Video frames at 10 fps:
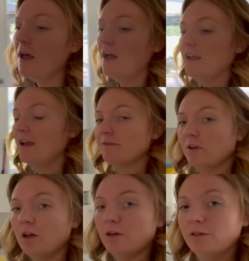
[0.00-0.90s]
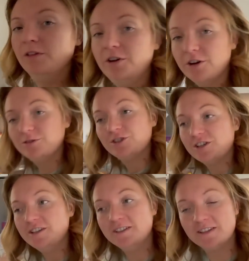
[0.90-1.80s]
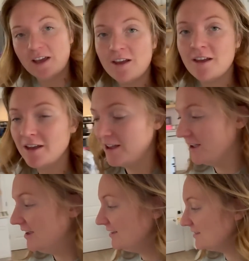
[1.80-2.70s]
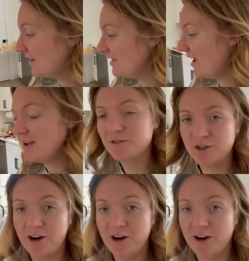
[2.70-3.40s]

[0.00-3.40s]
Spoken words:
I have all the groceries inside the house.